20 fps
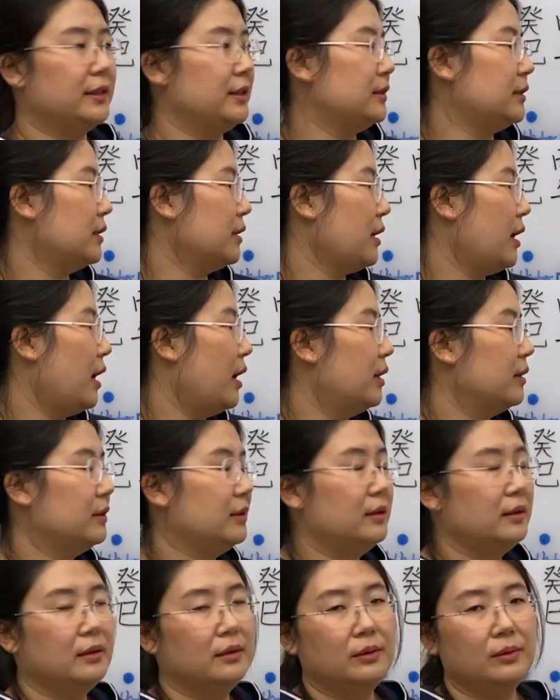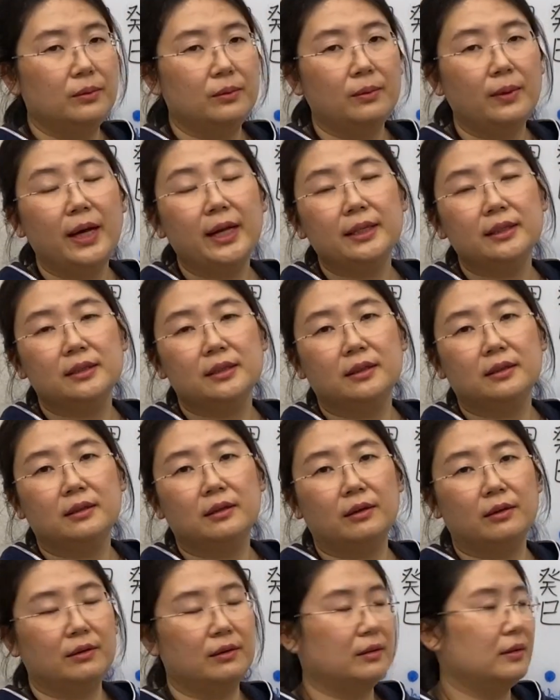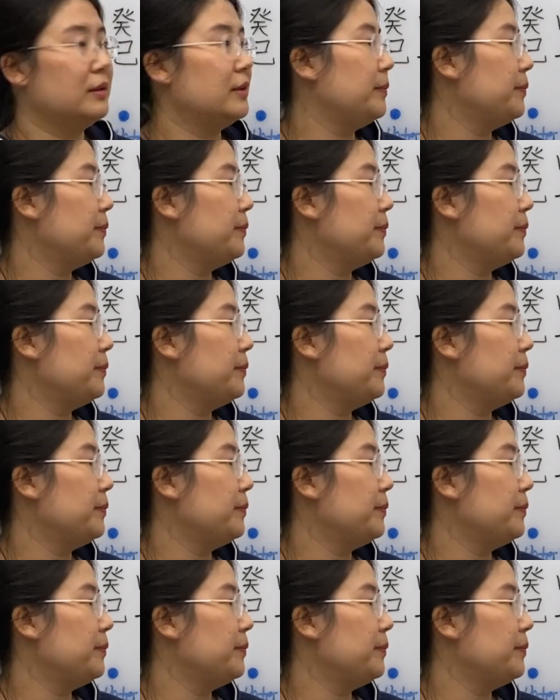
They're called the wet earth.